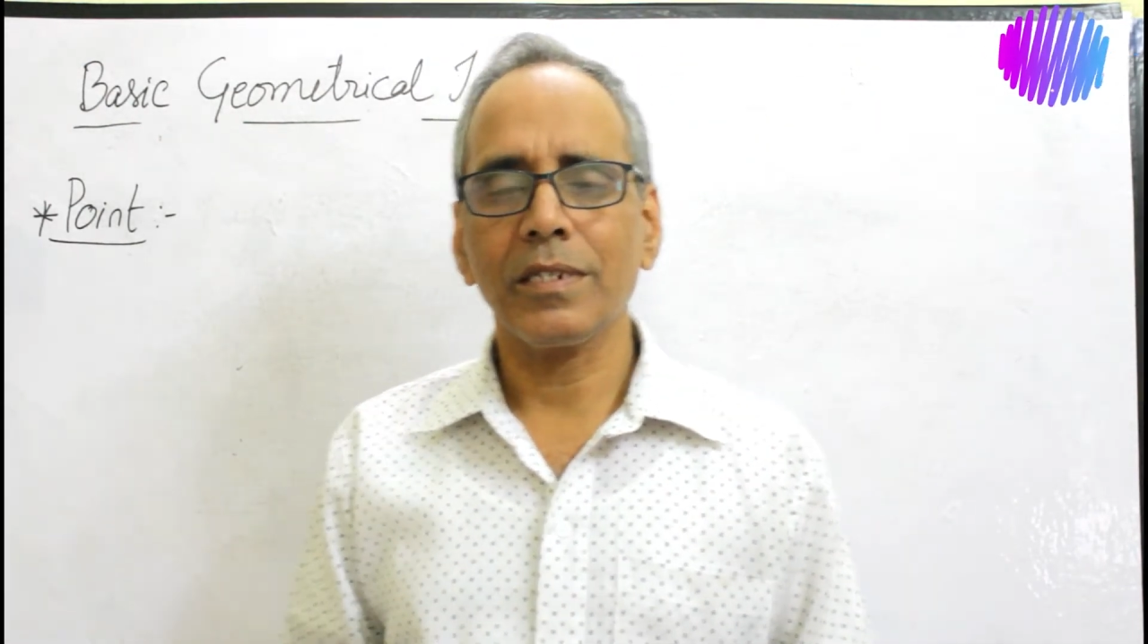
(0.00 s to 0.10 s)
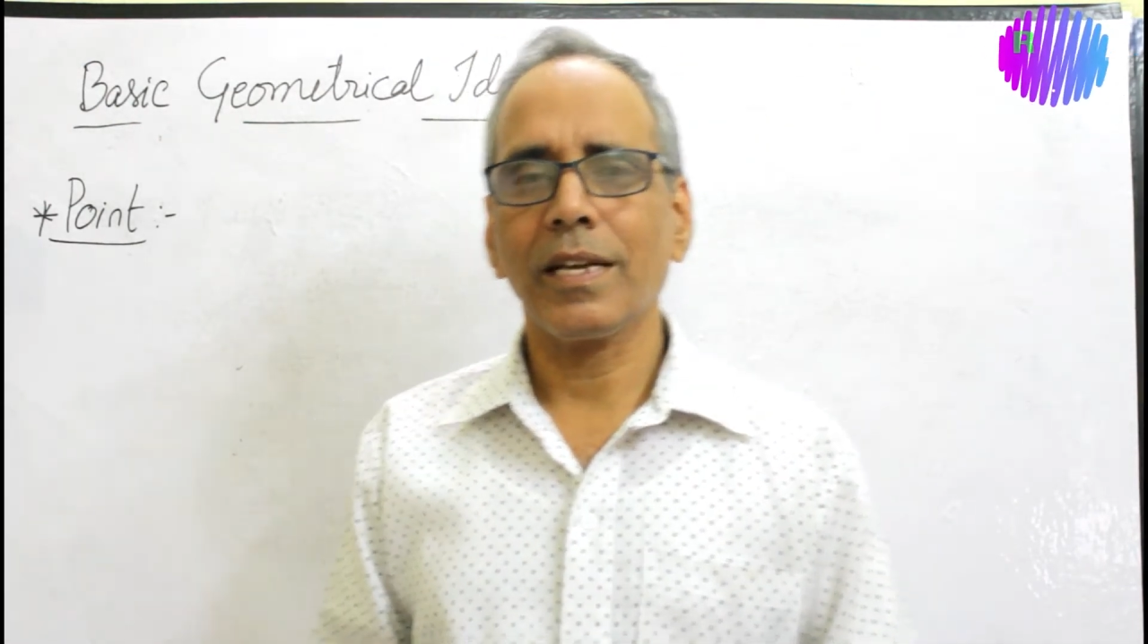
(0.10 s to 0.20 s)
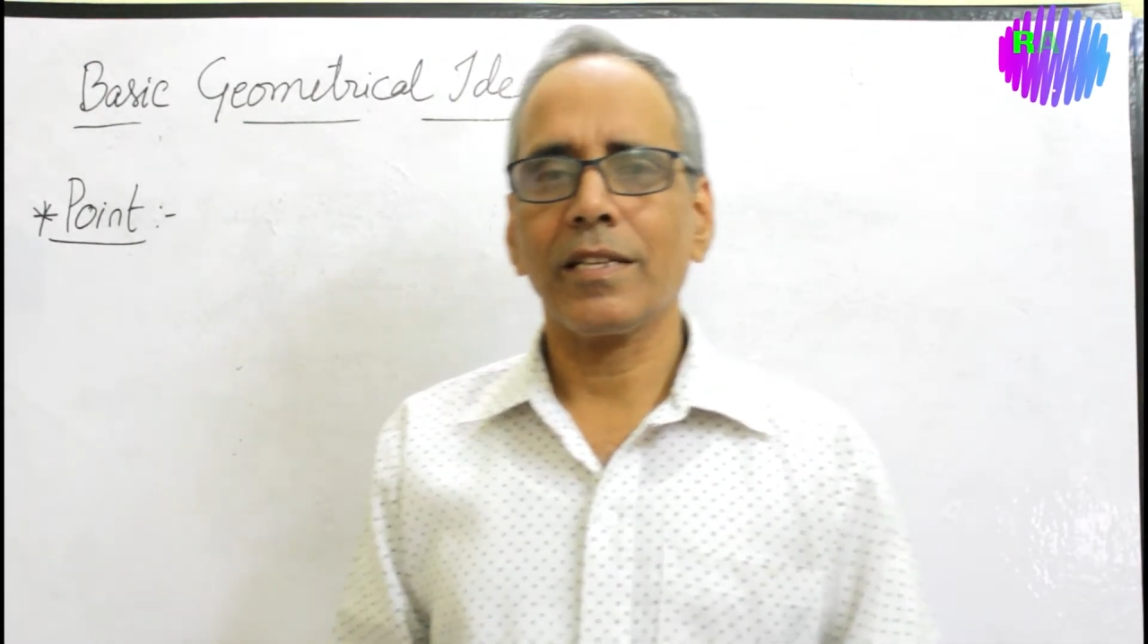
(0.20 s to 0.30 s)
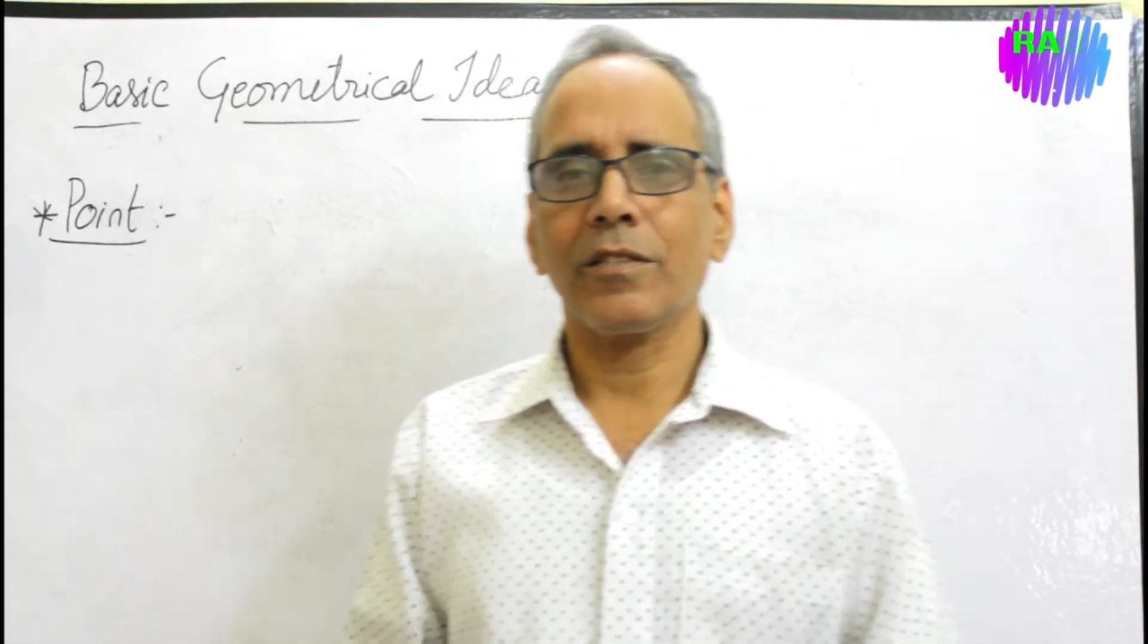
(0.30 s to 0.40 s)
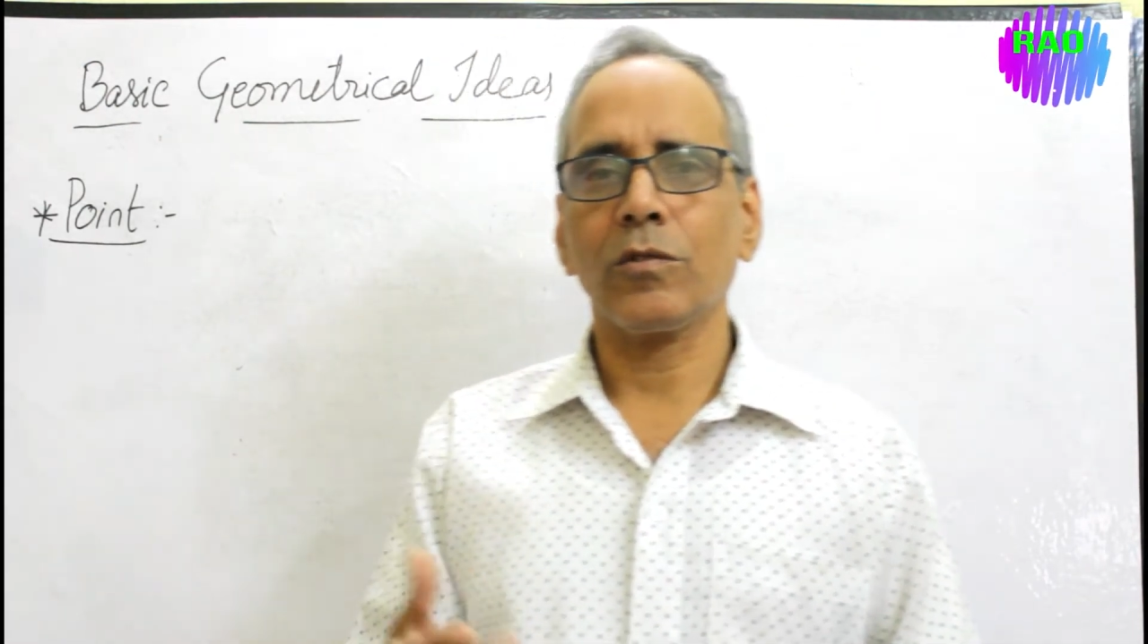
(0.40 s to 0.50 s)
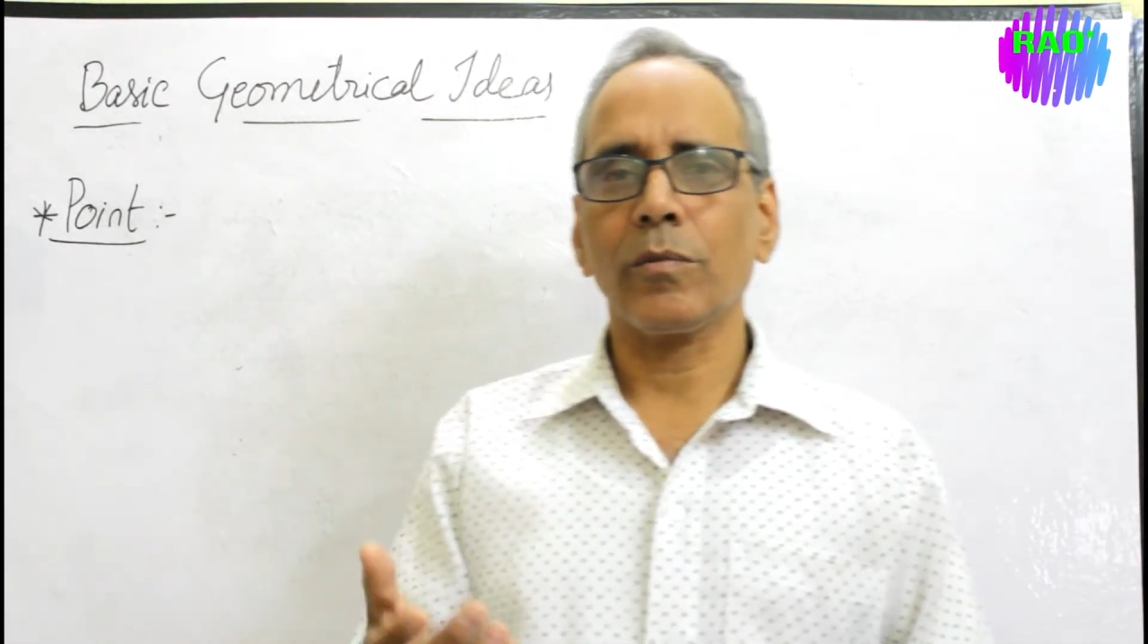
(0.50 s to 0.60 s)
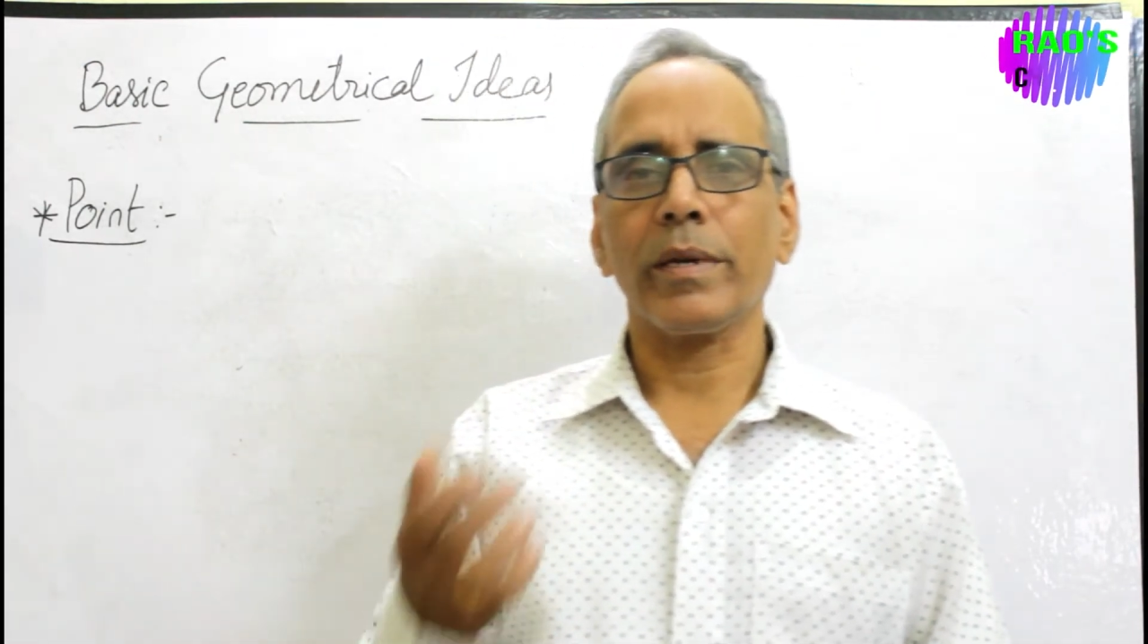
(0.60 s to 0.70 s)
it has no